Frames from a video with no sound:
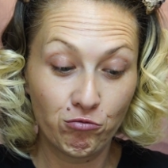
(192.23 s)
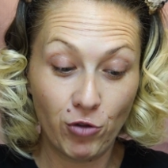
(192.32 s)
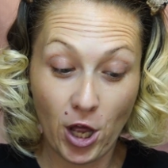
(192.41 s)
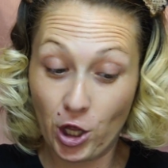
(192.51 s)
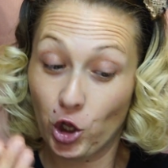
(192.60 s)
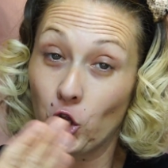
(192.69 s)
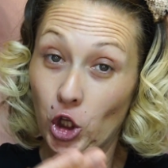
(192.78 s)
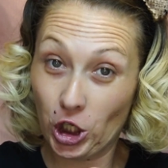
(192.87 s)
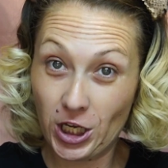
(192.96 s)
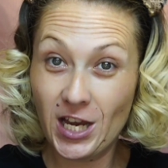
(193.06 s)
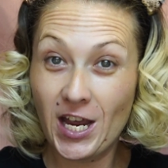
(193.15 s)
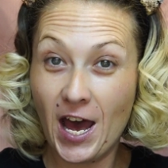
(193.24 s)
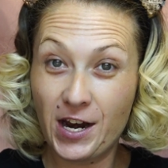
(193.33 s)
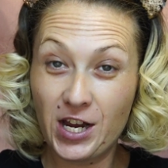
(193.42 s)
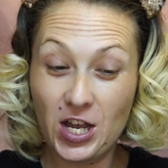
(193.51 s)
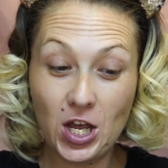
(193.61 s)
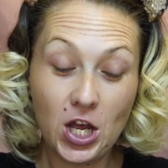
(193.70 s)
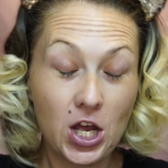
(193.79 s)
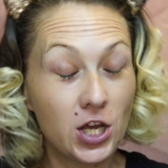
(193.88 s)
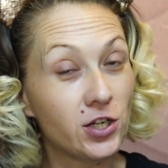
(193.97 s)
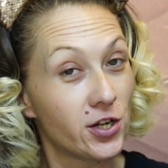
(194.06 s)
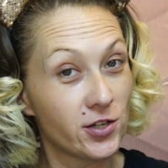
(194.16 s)
like looking at it,
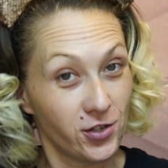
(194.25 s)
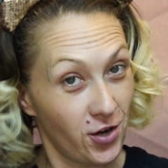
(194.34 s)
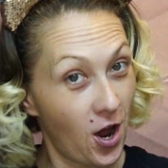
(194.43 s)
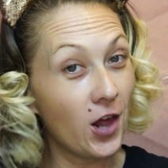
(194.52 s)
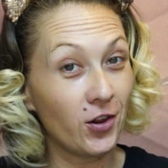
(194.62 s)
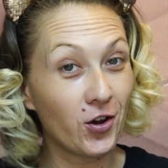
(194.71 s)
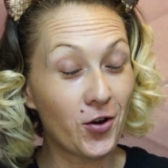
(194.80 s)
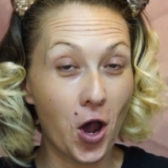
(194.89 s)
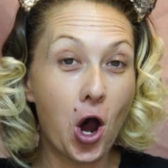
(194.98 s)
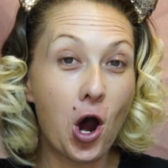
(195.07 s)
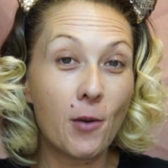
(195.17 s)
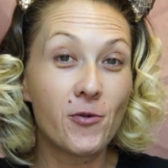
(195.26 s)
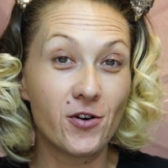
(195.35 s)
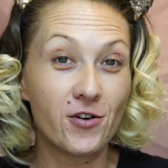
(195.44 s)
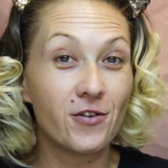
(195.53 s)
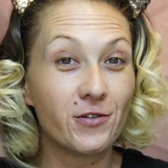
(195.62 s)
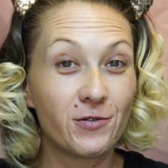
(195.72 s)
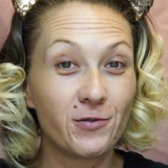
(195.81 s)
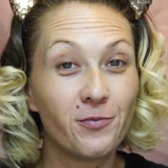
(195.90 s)
it does not look auburn.